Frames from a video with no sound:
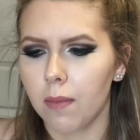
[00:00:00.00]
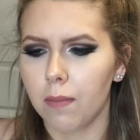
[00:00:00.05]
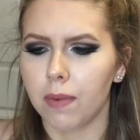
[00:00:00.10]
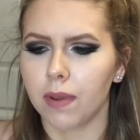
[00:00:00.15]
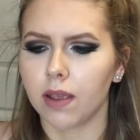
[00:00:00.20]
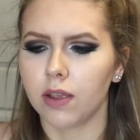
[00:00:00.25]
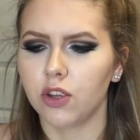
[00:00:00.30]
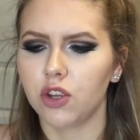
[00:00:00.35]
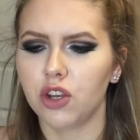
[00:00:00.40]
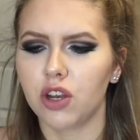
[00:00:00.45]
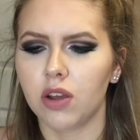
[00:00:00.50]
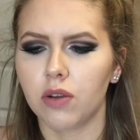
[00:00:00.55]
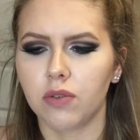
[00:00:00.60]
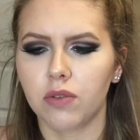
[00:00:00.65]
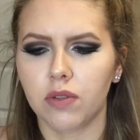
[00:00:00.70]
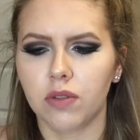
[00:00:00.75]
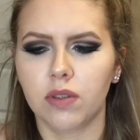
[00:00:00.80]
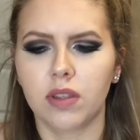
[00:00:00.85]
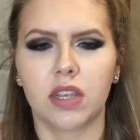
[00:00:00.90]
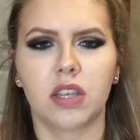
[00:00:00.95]
Because,
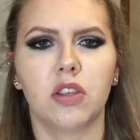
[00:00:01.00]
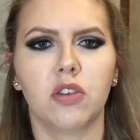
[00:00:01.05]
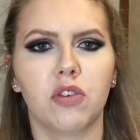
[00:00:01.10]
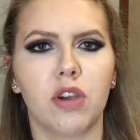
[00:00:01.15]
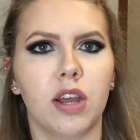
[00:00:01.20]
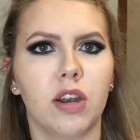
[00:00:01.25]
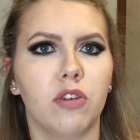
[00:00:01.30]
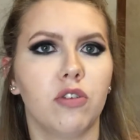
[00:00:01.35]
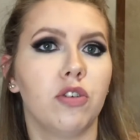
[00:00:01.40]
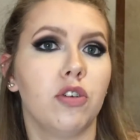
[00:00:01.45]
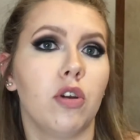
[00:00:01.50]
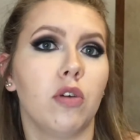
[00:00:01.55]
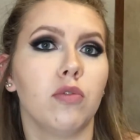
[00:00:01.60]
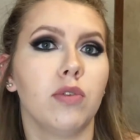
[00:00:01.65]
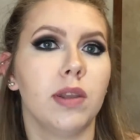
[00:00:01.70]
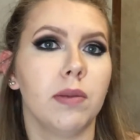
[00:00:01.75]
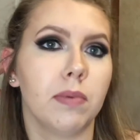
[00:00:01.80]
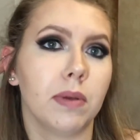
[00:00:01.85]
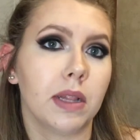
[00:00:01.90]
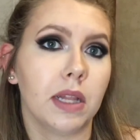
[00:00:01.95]
6th graders
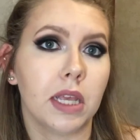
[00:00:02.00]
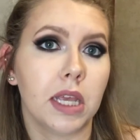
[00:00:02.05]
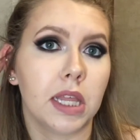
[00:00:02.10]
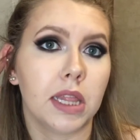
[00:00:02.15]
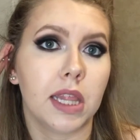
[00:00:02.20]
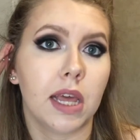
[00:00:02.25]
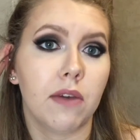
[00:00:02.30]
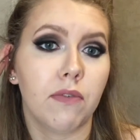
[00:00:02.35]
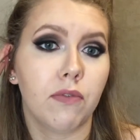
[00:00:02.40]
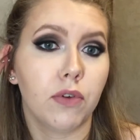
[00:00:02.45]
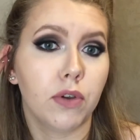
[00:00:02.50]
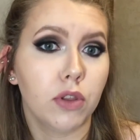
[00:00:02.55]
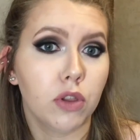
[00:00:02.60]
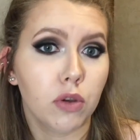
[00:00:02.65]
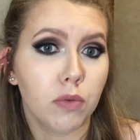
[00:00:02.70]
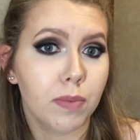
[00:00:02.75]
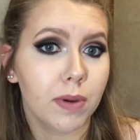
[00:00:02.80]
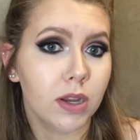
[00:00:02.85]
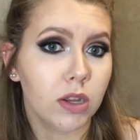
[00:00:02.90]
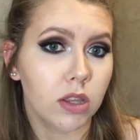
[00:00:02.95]
don't typically get that for
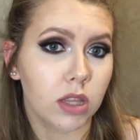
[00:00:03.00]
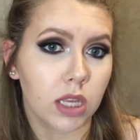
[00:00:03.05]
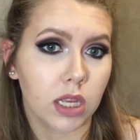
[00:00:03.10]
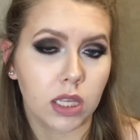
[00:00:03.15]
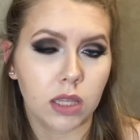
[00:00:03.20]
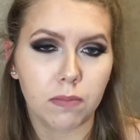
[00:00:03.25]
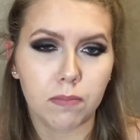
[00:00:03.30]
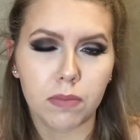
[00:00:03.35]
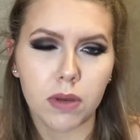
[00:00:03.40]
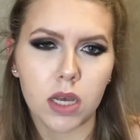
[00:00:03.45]
their piercings.